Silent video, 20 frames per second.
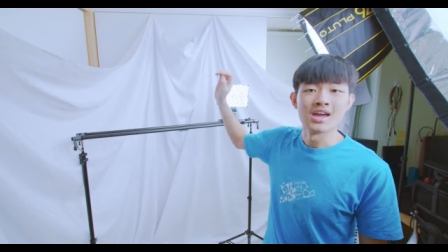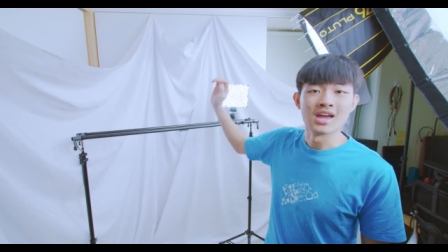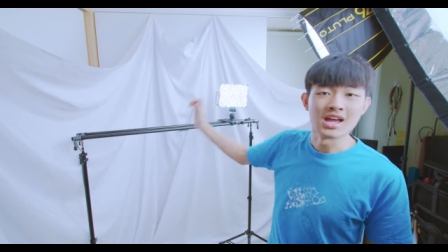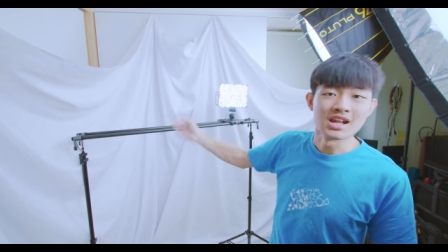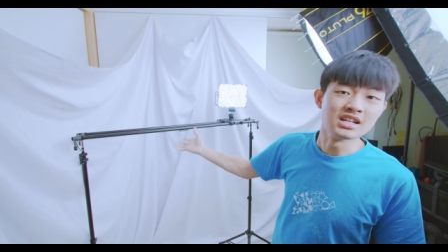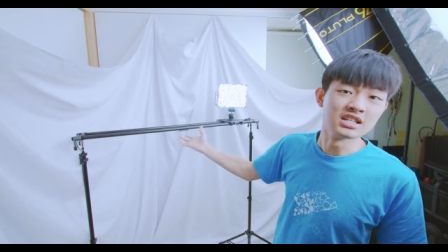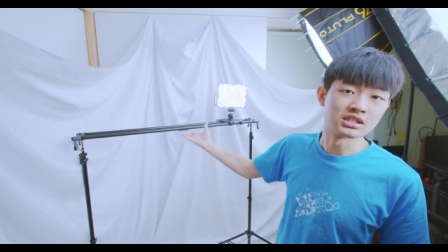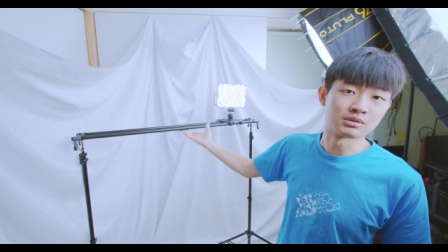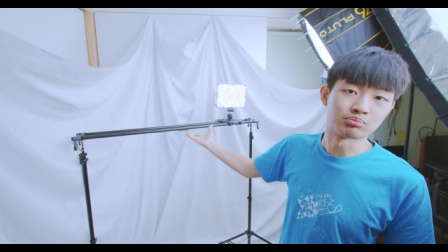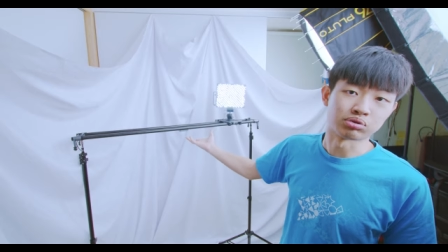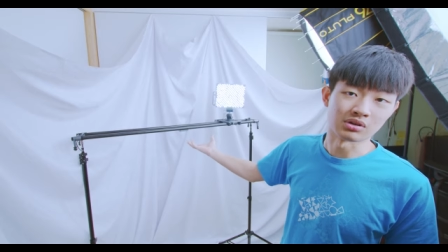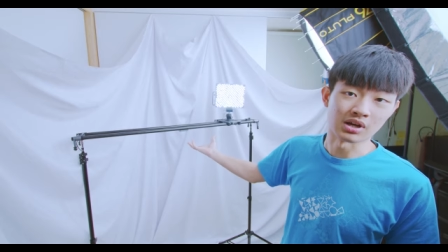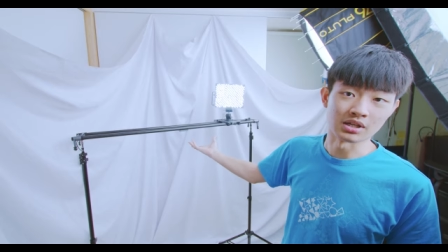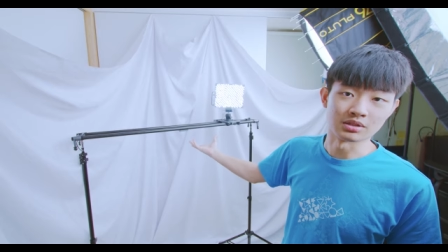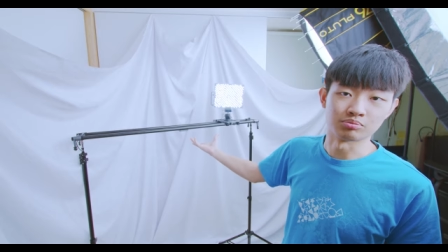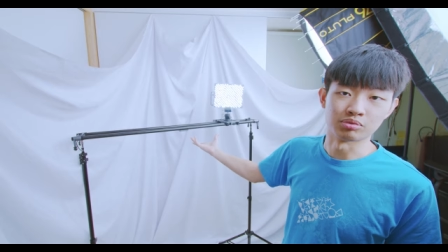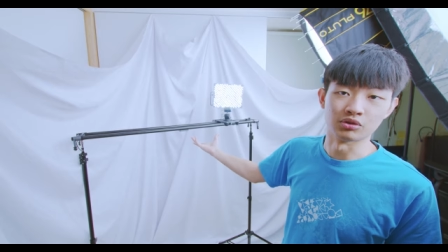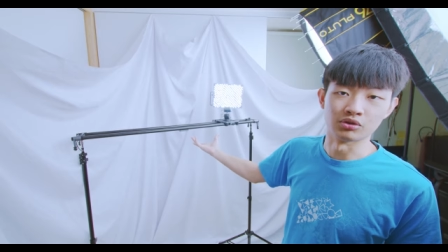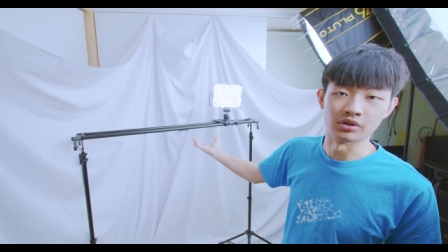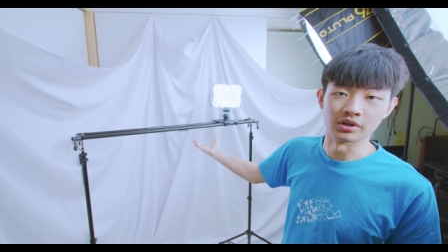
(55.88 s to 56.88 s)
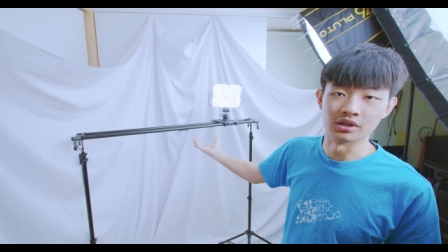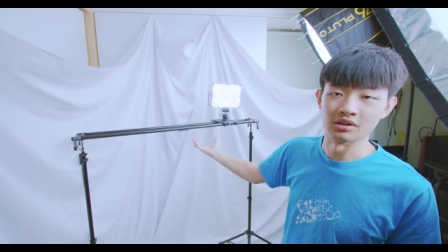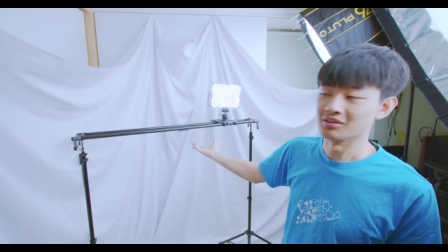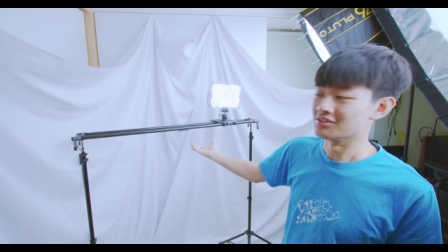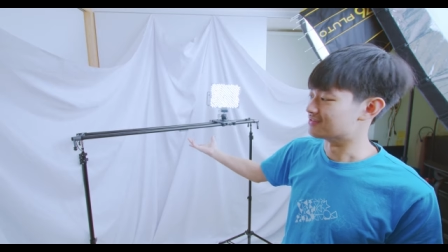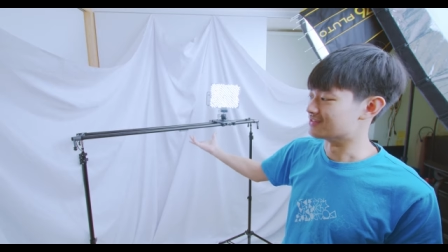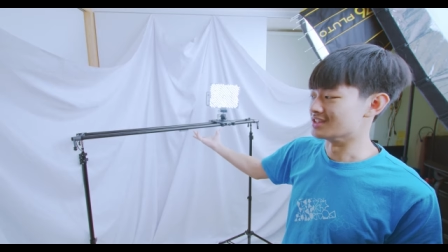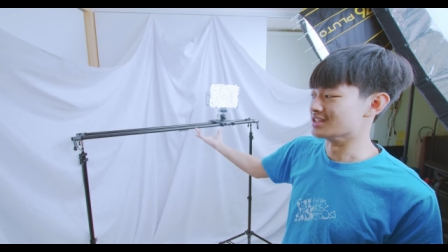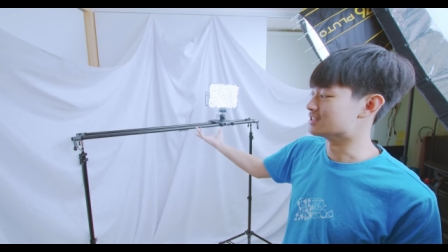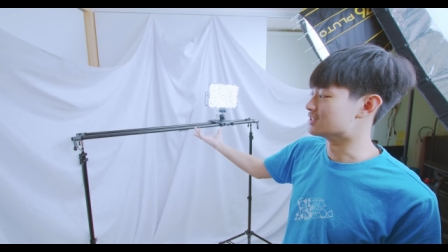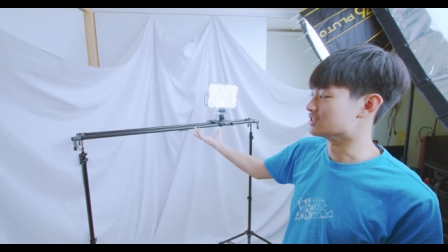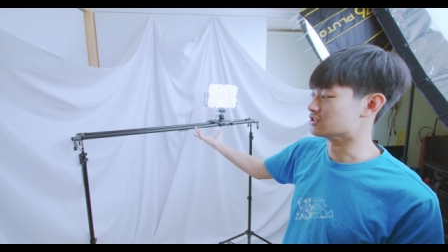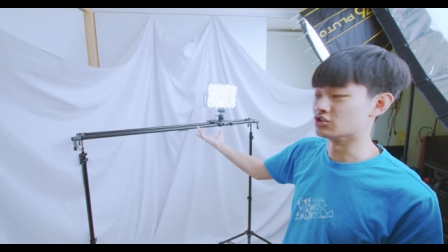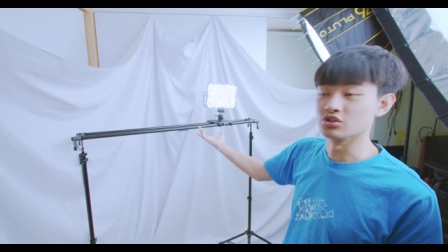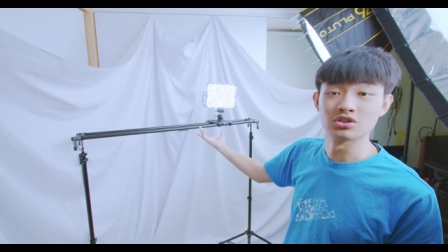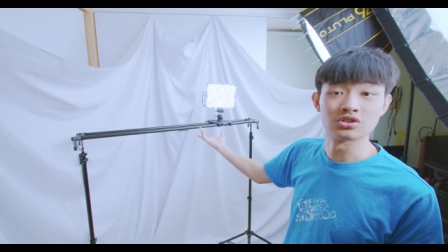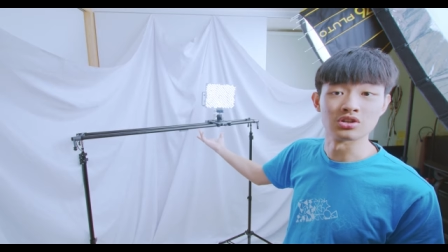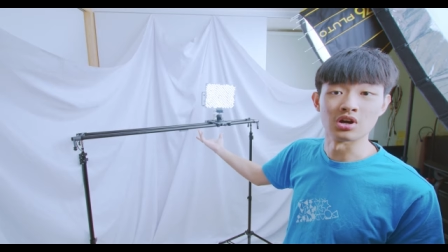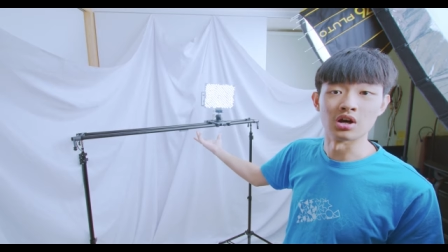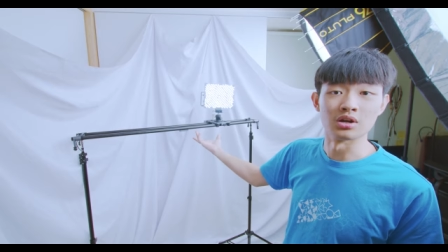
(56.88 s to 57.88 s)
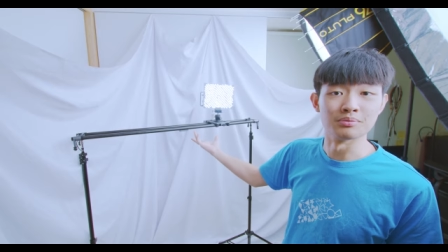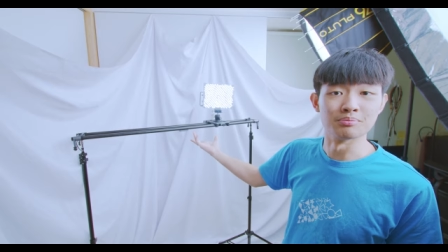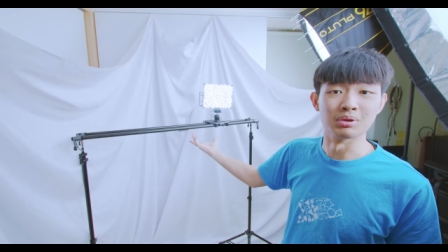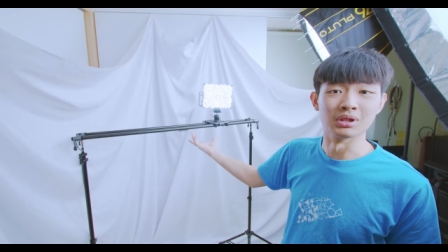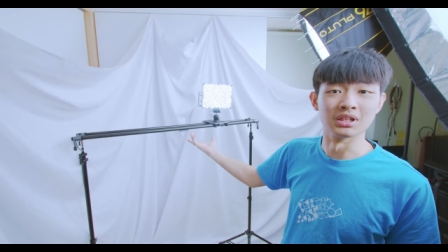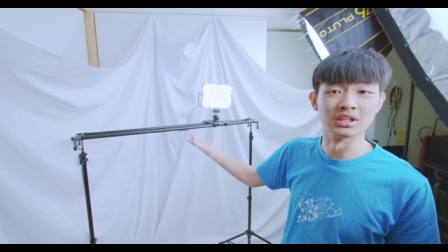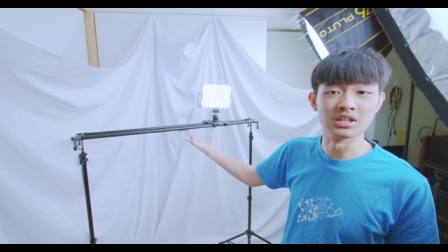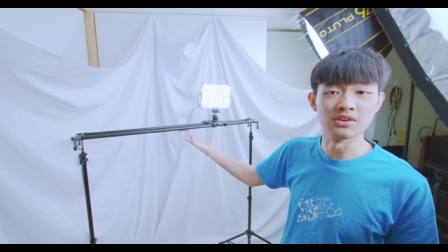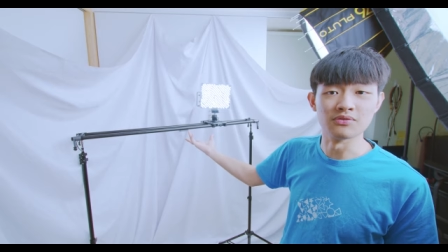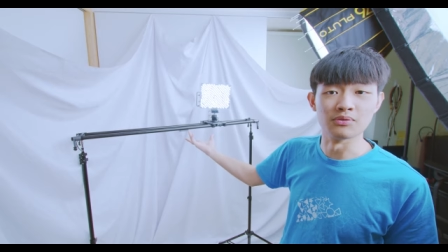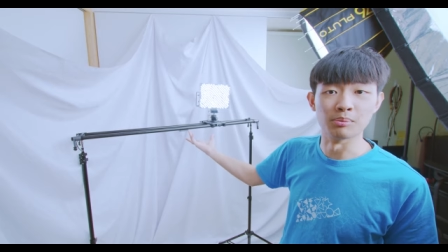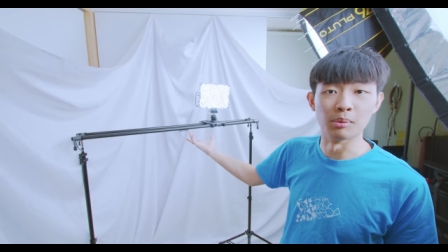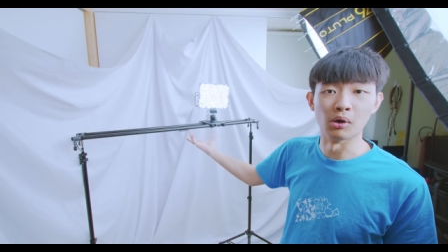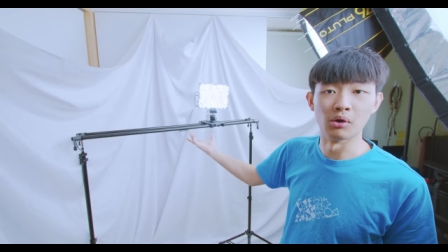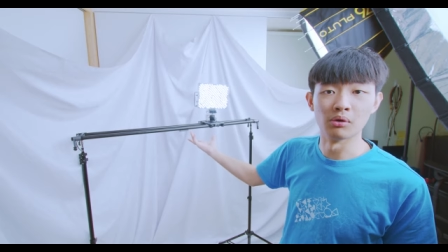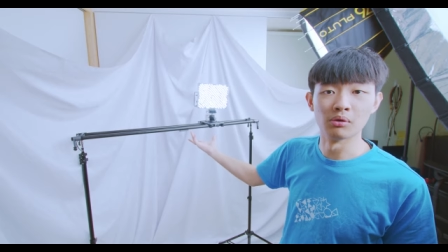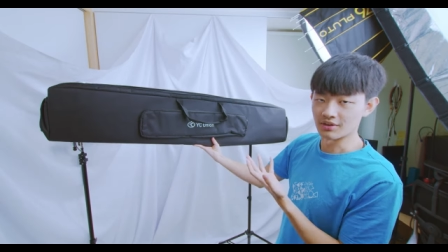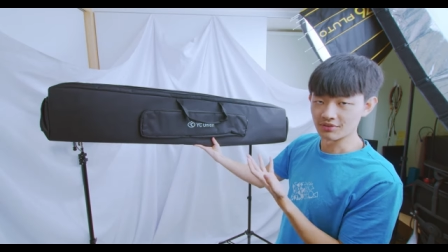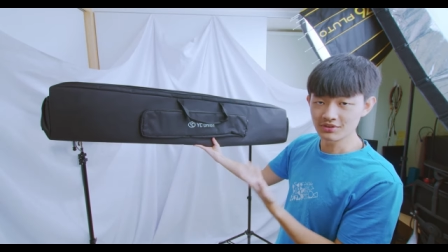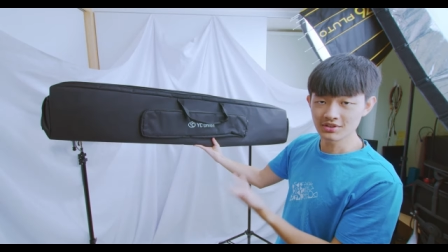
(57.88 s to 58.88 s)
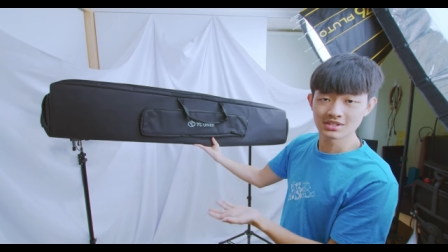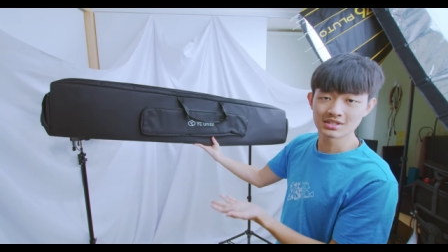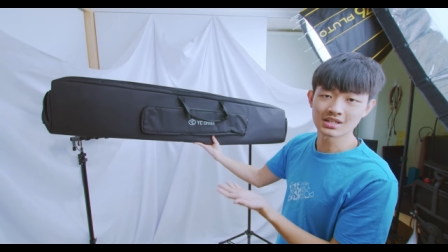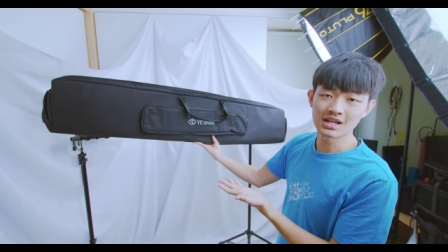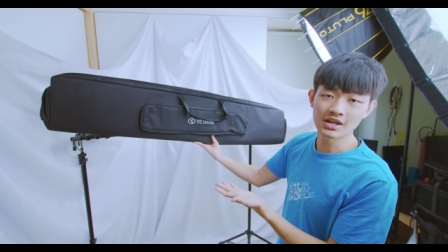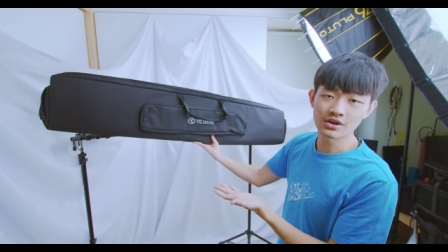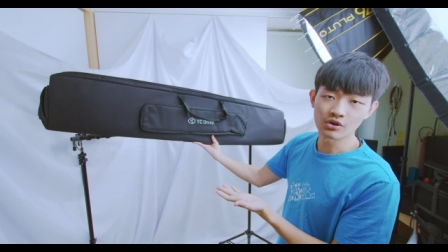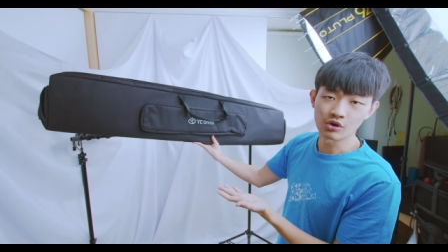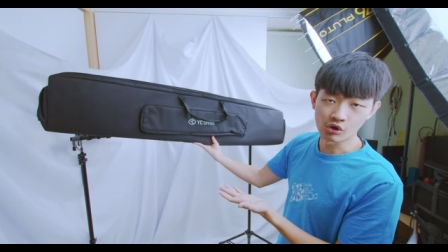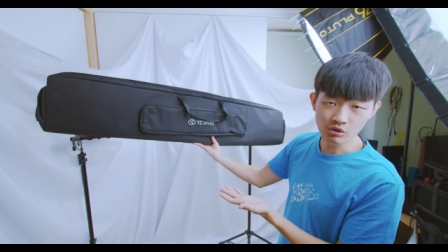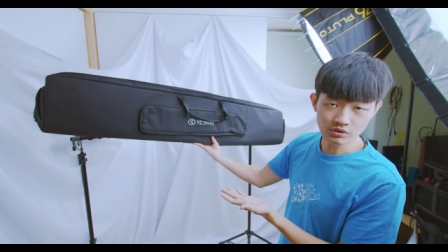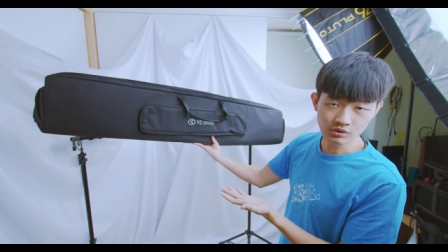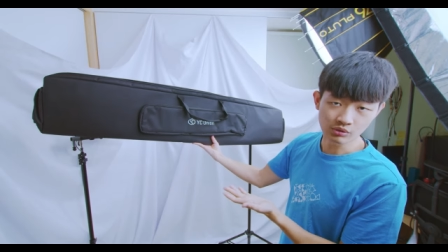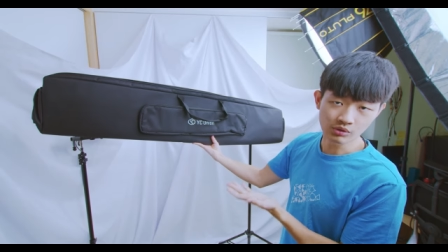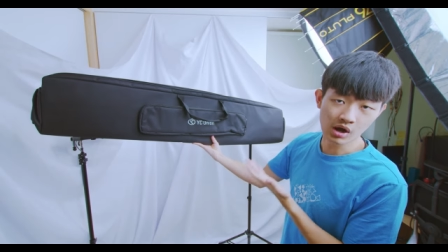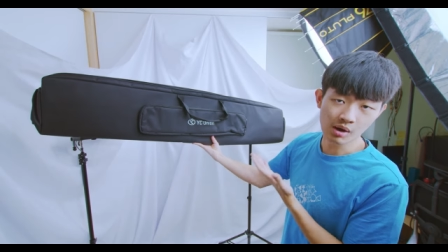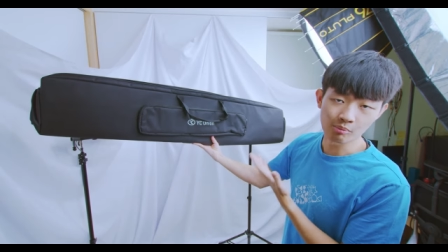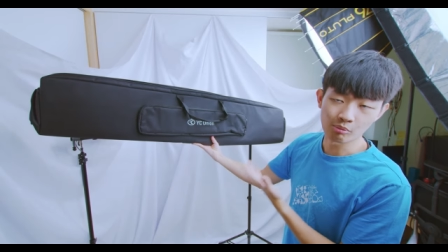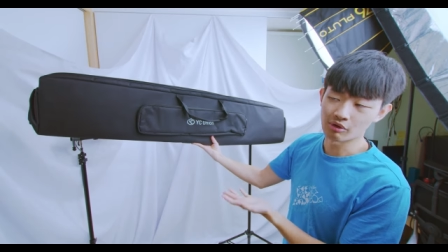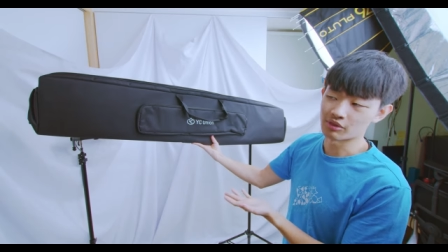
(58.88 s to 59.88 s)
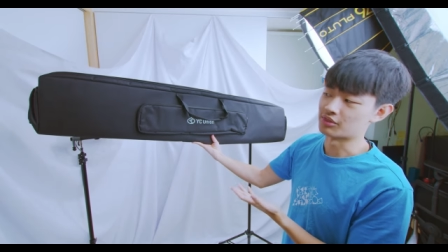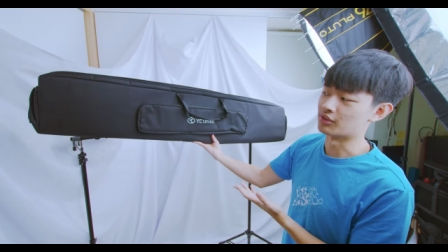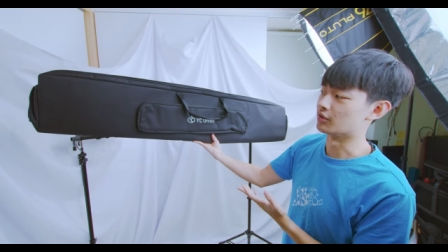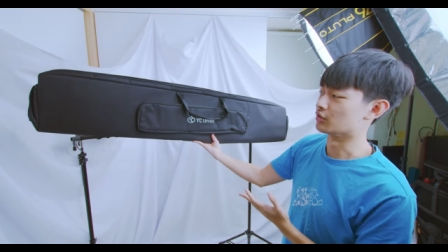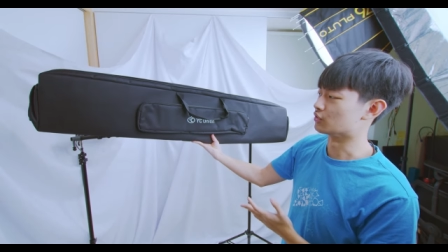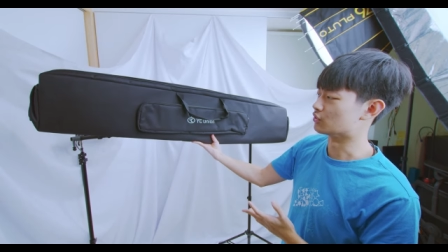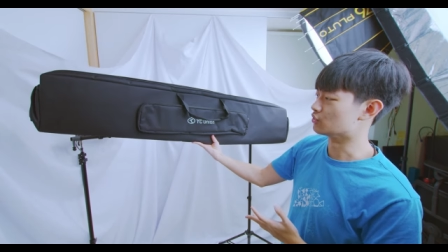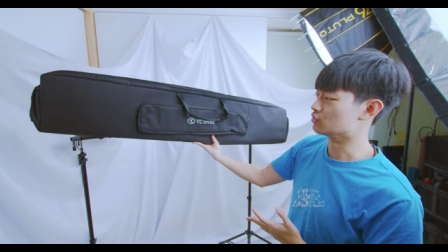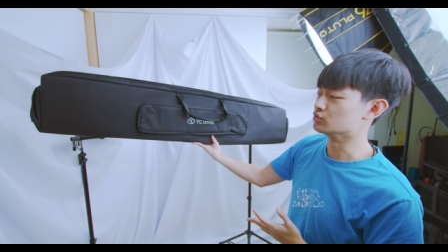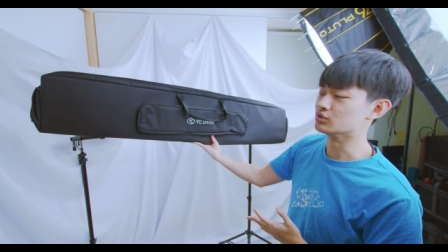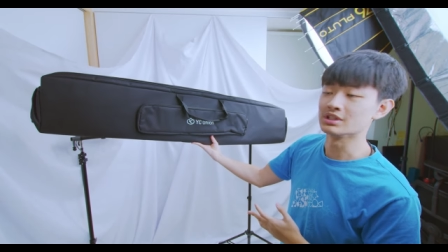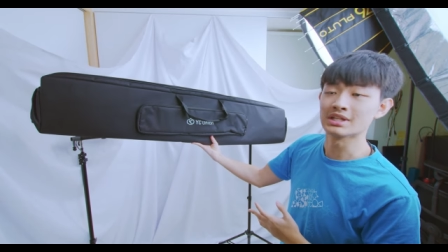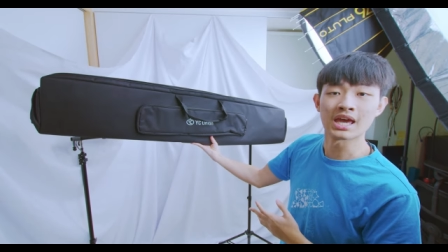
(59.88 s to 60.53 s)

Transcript: In this price point, this is just unbelievable. And this slider also comes with a huge